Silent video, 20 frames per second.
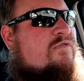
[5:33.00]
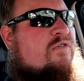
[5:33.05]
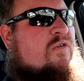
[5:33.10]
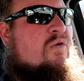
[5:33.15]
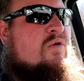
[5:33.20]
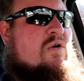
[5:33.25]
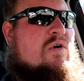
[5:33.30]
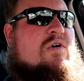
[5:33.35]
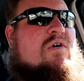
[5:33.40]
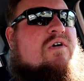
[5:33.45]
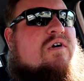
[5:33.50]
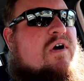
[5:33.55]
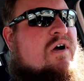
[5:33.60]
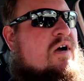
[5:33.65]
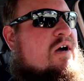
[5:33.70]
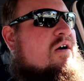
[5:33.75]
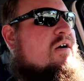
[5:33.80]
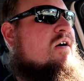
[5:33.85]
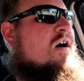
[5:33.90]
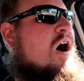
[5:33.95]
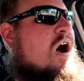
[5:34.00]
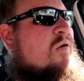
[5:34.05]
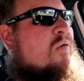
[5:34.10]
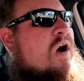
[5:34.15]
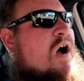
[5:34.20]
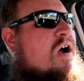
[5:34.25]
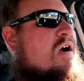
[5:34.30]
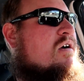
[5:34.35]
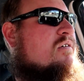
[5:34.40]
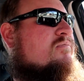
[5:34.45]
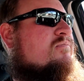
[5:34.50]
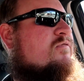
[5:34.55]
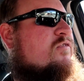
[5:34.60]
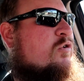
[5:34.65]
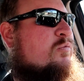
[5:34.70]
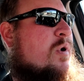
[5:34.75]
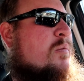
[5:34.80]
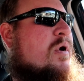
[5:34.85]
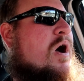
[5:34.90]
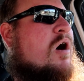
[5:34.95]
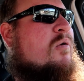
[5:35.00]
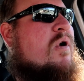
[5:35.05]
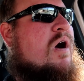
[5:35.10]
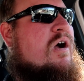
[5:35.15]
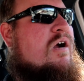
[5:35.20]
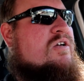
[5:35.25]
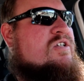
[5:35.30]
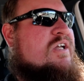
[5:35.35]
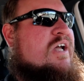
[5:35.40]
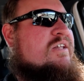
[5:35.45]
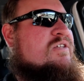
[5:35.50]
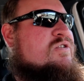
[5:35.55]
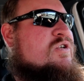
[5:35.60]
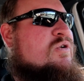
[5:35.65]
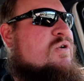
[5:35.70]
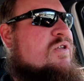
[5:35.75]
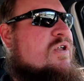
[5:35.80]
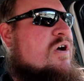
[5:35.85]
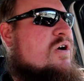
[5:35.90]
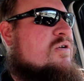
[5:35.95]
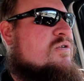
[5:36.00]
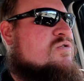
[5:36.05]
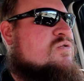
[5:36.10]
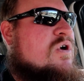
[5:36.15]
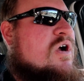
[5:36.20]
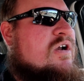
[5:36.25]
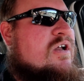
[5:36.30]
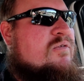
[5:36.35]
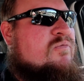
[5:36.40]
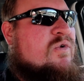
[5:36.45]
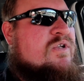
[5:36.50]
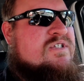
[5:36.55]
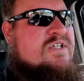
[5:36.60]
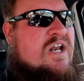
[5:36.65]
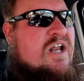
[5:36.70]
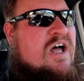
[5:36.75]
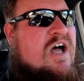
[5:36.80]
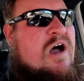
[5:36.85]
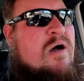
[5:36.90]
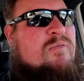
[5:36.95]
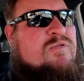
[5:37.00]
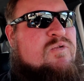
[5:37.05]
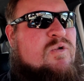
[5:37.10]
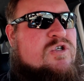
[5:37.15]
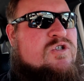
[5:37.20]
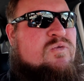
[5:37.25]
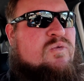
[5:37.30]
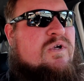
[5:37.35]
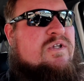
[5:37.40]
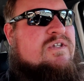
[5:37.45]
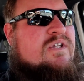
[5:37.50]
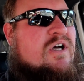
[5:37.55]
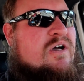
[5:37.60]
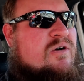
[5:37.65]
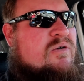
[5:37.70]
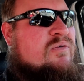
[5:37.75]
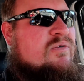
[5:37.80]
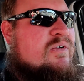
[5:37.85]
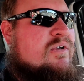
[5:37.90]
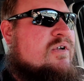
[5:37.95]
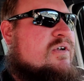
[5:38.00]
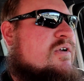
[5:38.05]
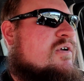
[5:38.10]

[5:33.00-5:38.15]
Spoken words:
for hot wire, fuel pump hot wires. I got 2 of those running. One's got a hop switch, one don't.